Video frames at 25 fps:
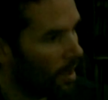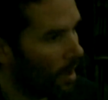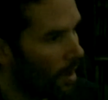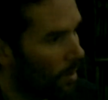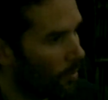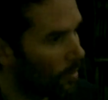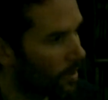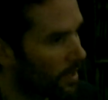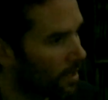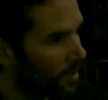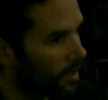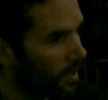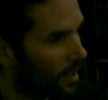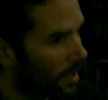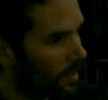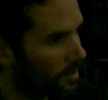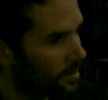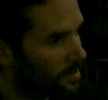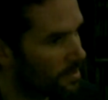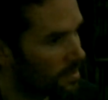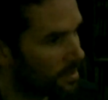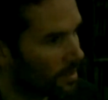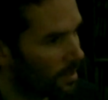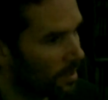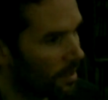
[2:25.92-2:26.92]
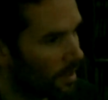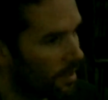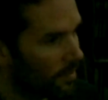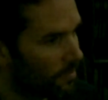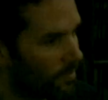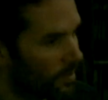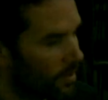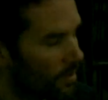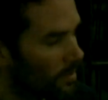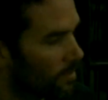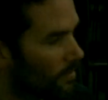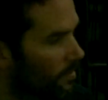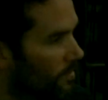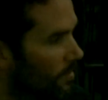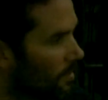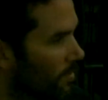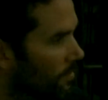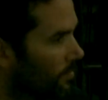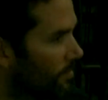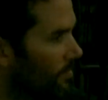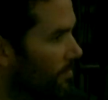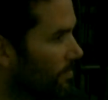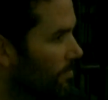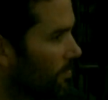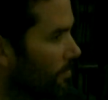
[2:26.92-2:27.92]
We can get a feel for
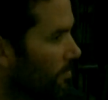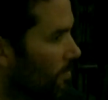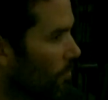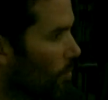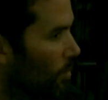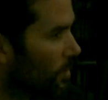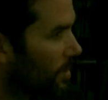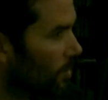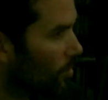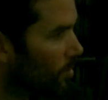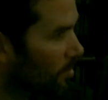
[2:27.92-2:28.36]
what it